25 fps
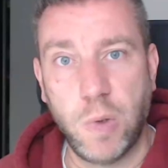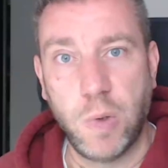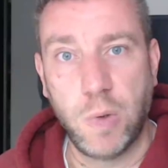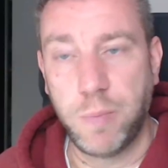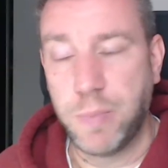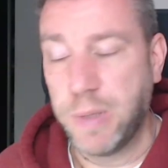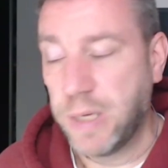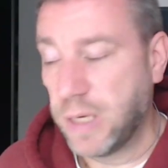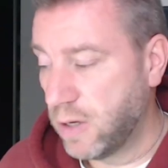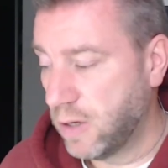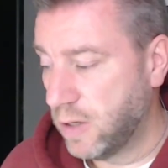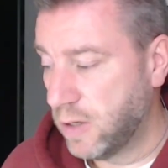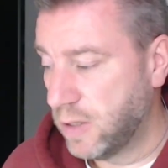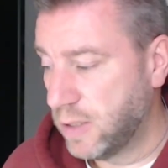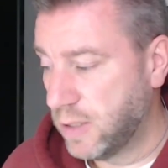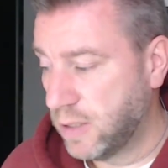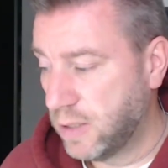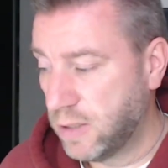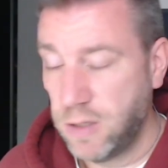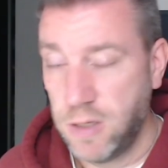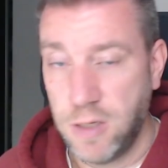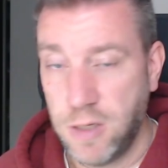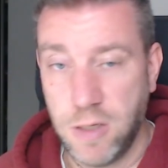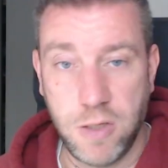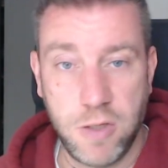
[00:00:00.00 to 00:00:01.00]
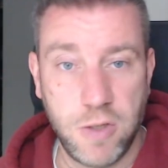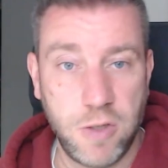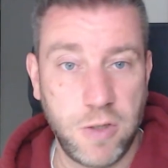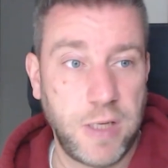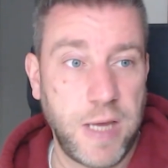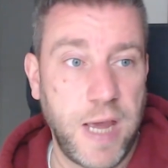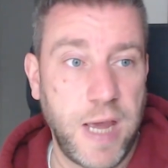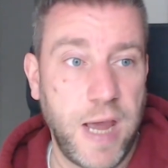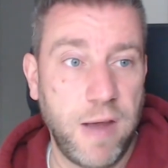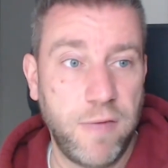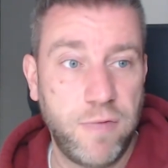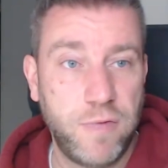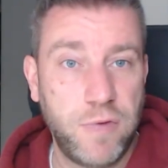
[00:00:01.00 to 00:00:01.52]
because you don't
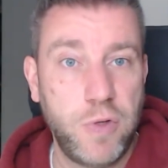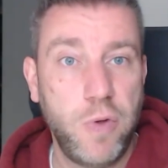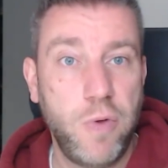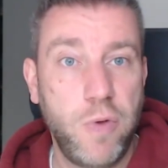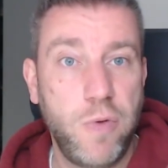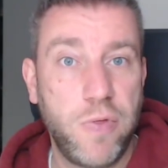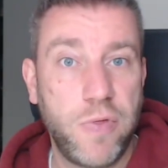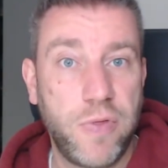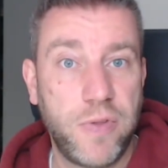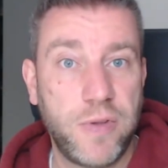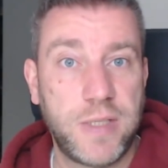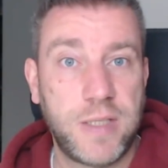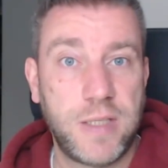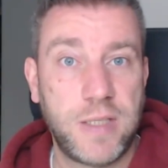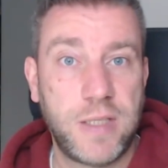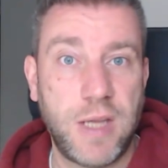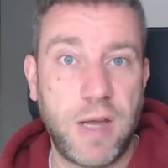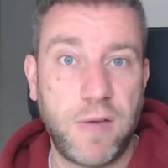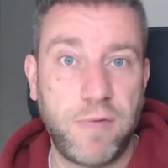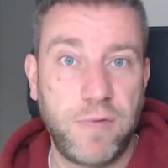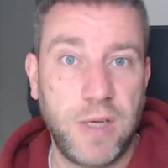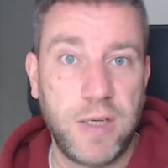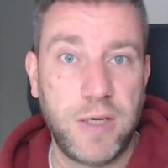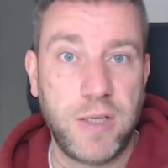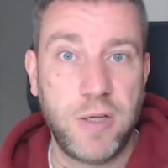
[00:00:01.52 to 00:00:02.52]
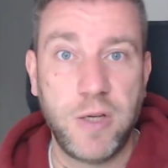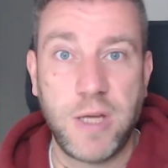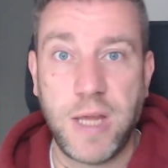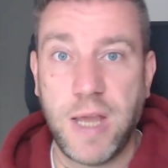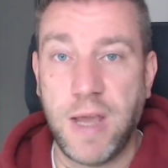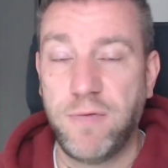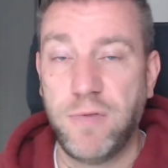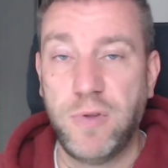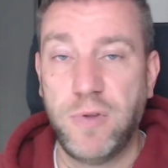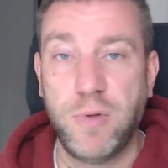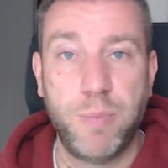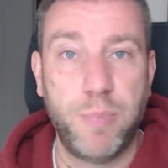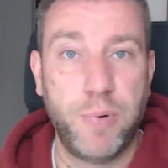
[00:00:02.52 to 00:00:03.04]
have stuff that you
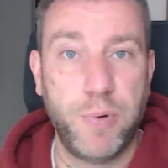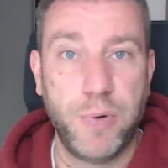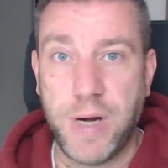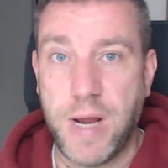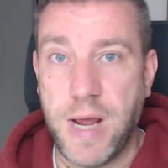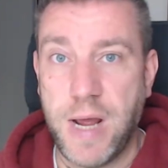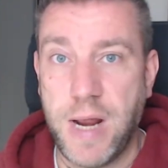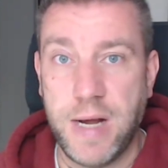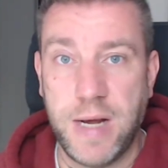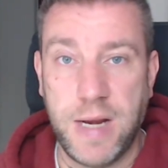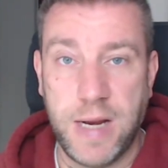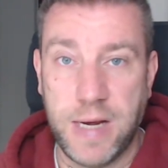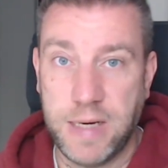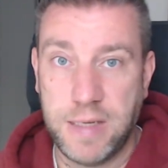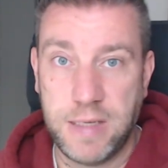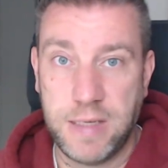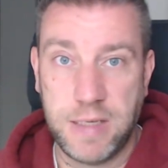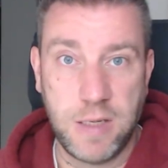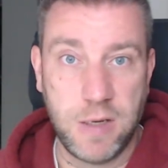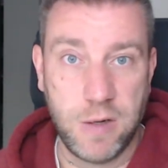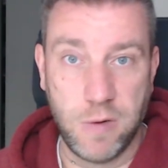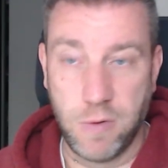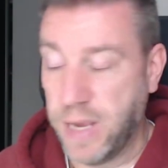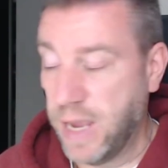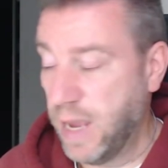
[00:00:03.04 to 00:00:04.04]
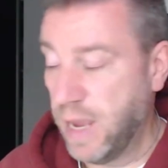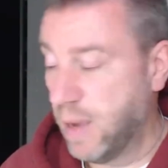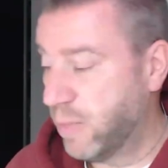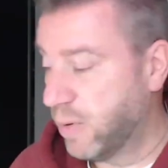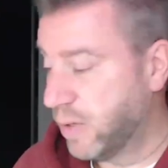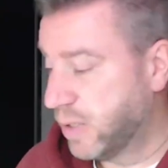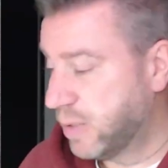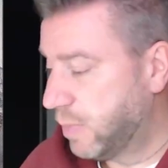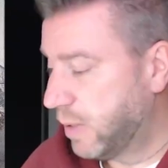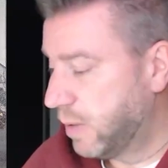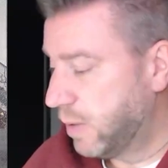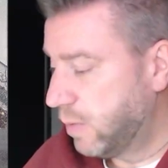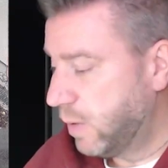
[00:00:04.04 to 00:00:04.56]
have to put on and cables
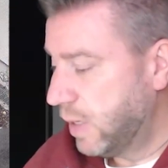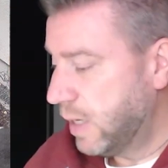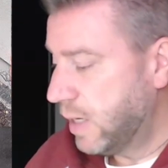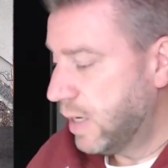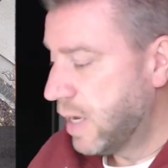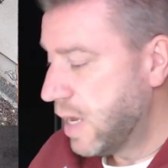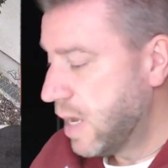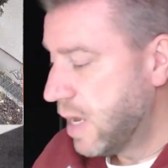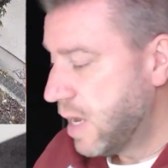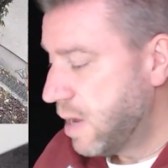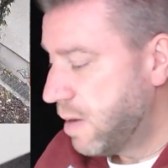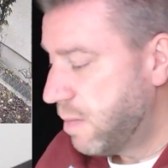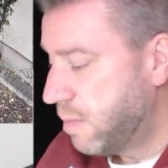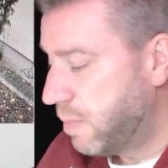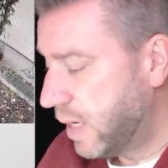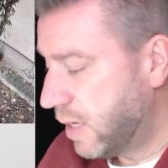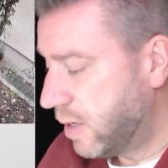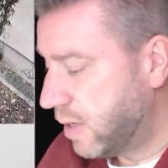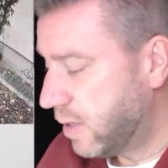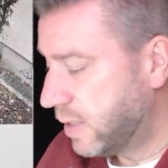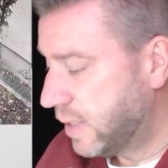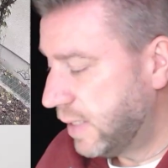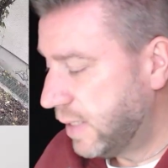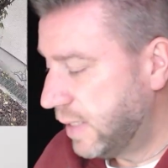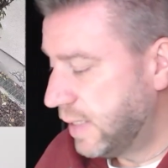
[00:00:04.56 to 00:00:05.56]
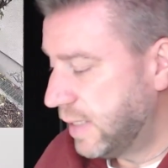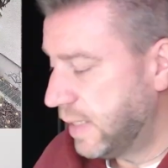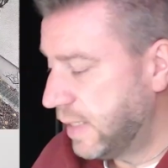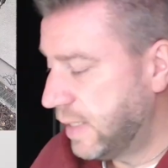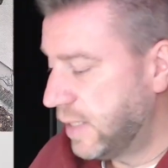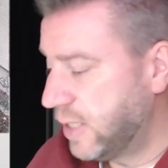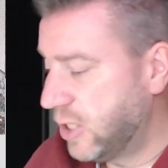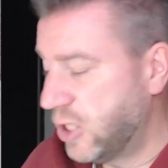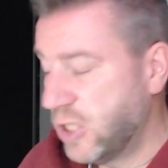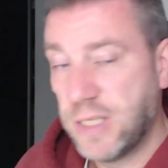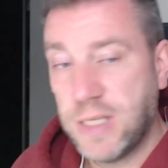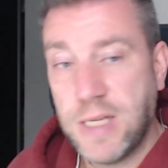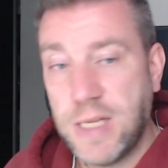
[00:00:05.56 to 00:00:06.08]
between, because this is
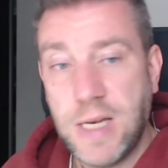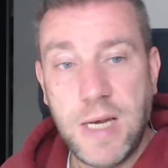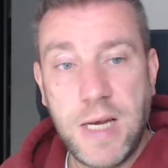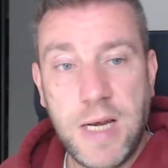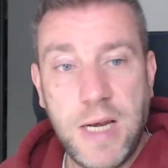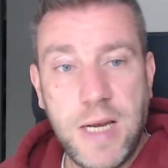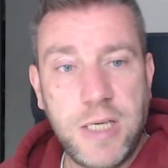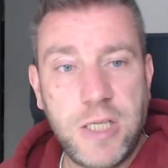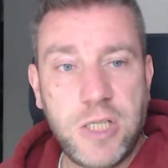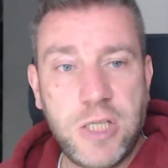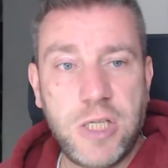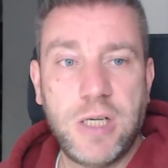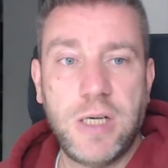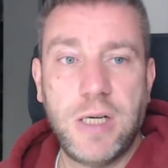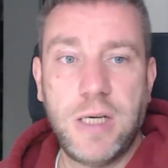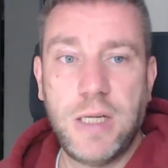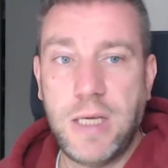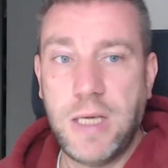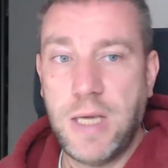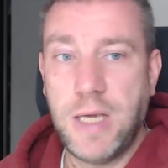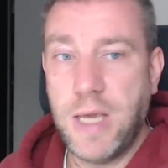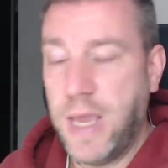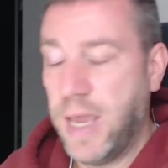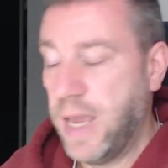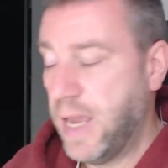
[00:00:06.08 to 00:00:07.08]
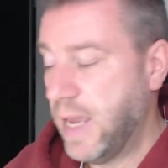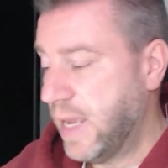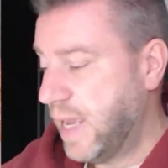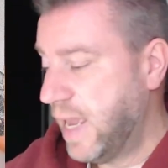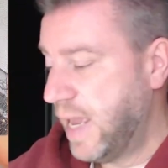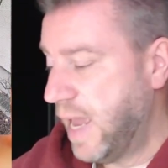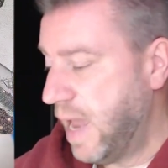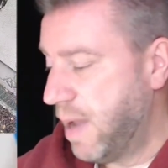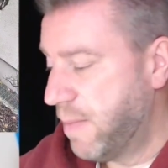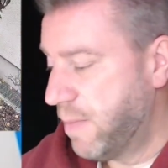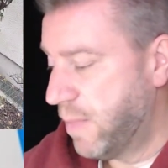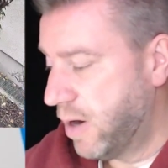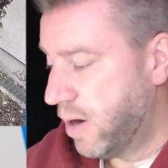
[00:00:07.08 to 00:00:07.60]
just literally a
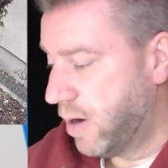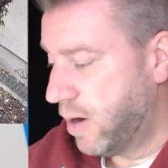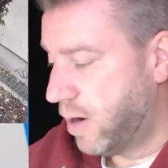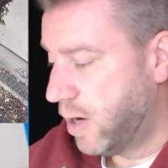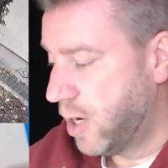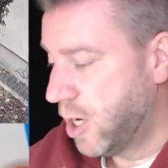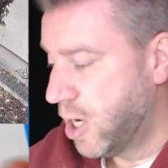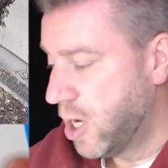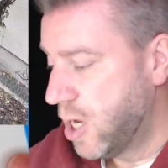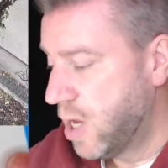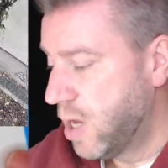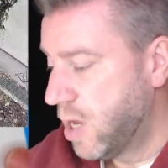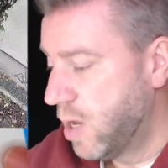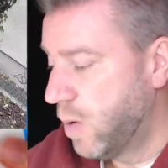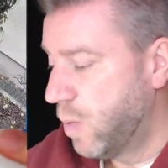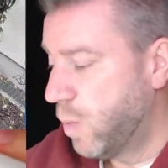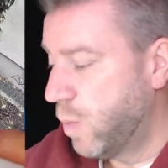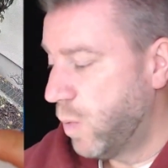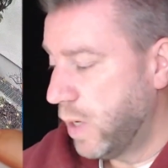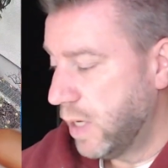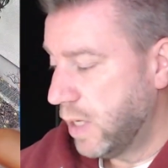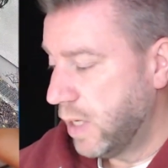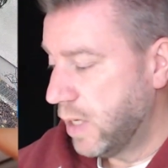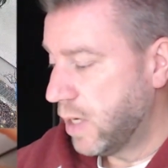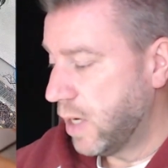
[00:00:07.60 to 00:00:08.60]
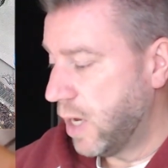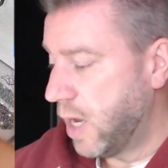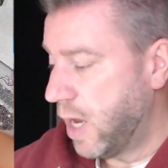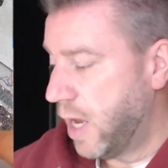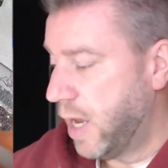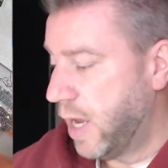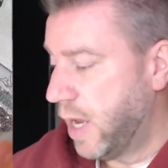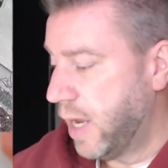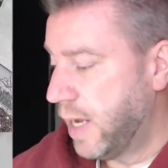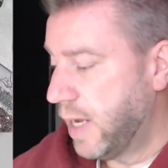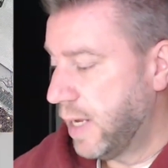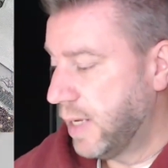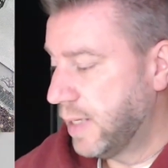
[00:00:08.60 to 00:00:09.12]
camera with
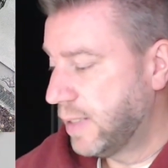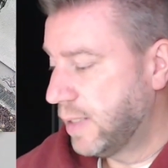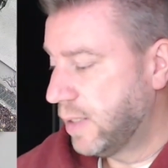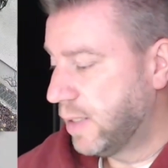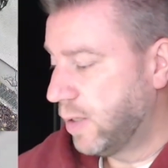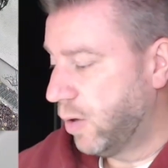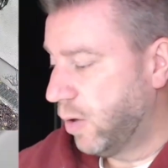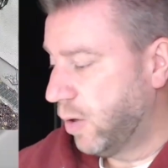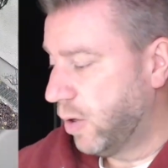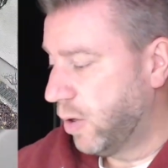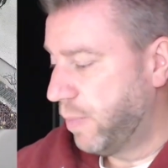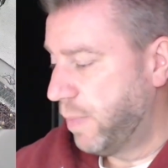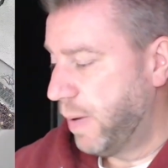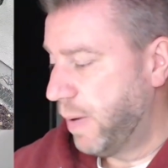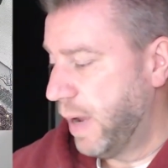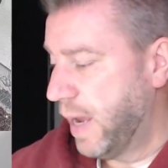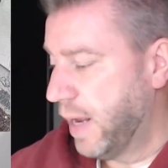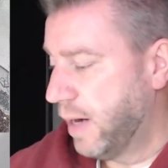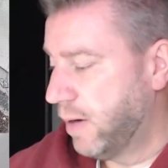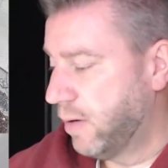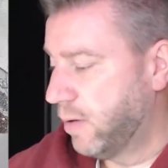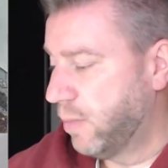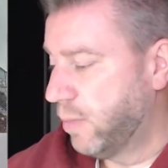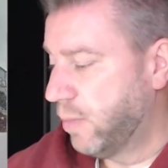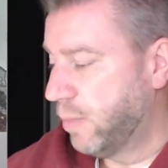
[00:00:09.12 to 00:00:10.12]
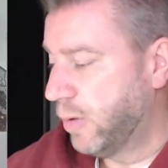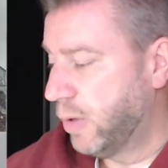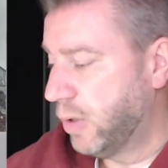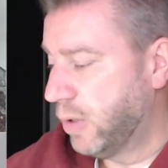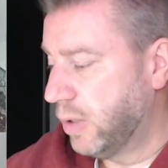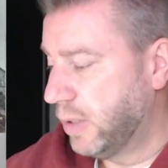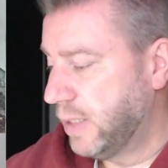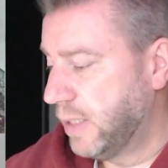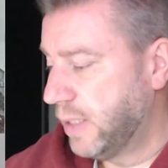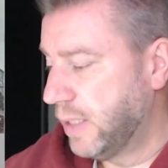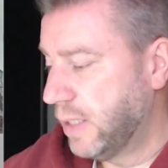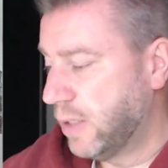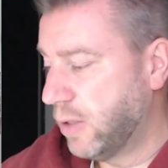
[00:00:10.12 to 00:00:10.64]
a solar panel
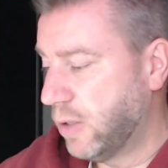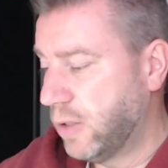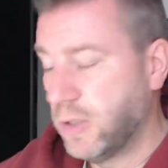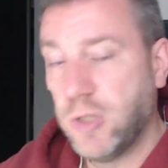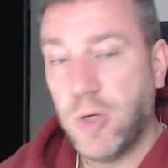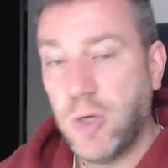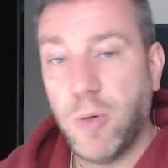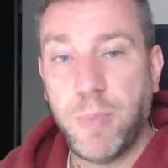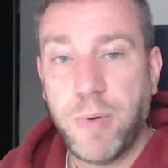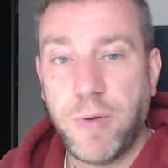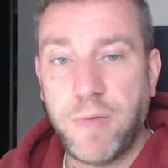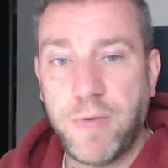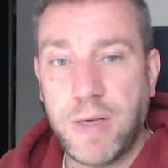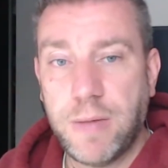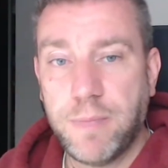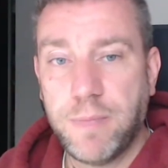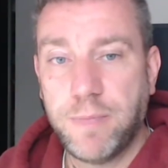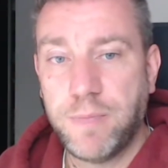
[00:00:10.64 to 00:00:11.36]
bolted on top of it.